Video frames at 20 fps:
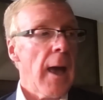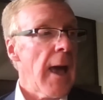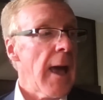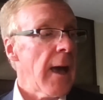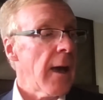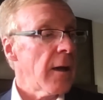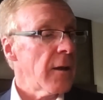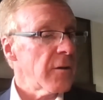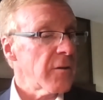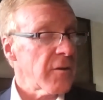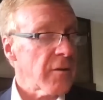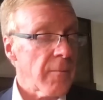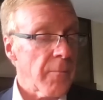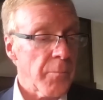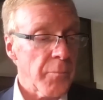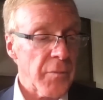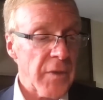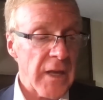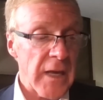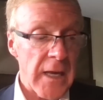And
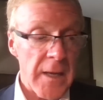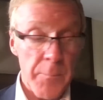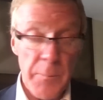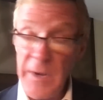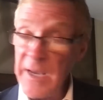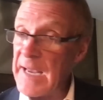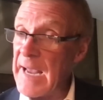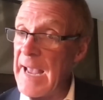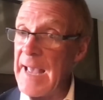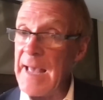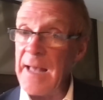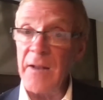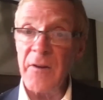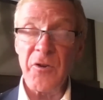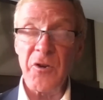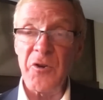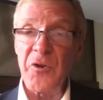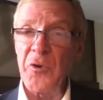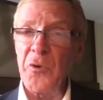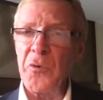he began
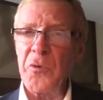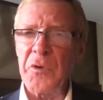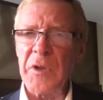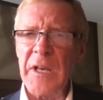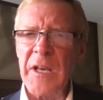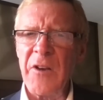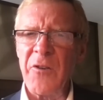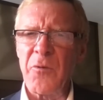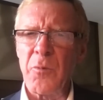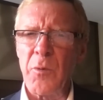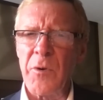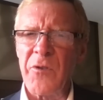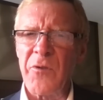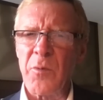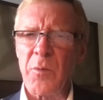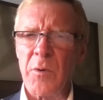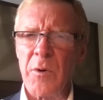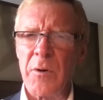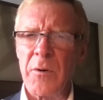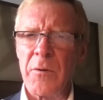to do things
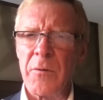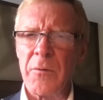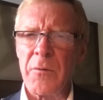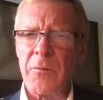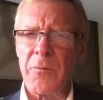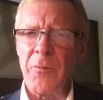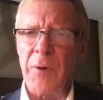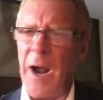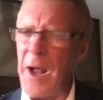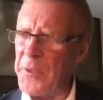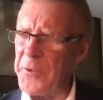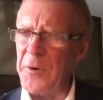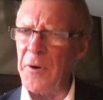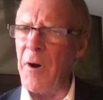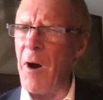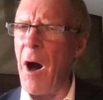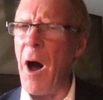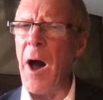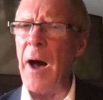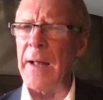which were
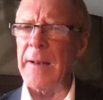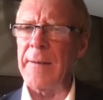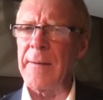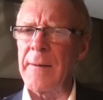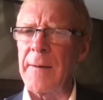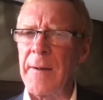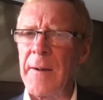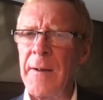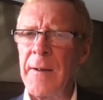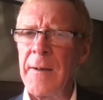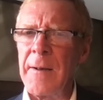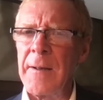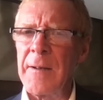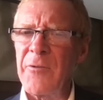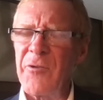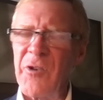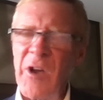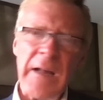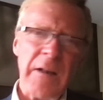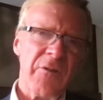rather odd,
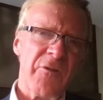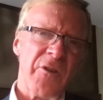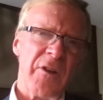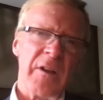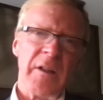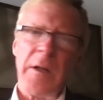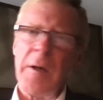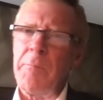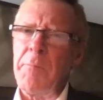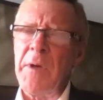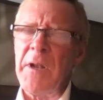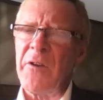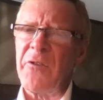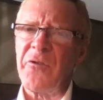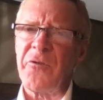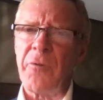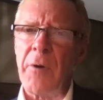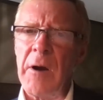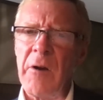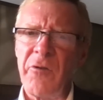changing the
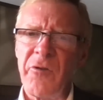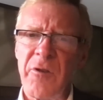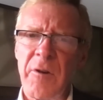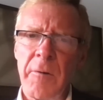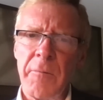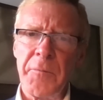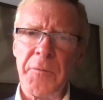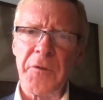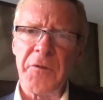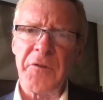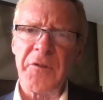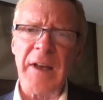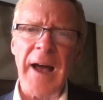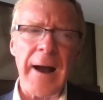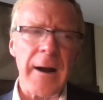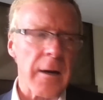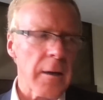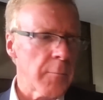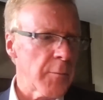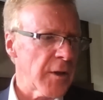administration of the
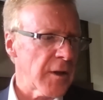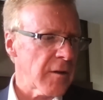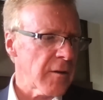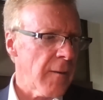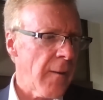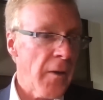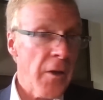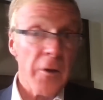sacrament,